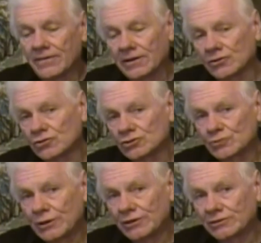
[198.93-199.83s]
And then, of
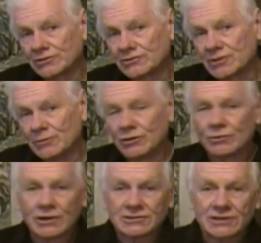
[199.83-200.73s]
course, we go to some
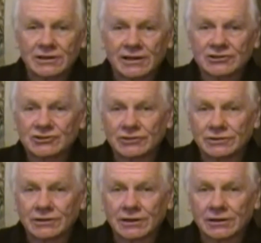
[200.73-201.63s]
U.S.
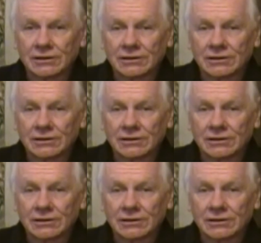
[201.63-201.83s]
election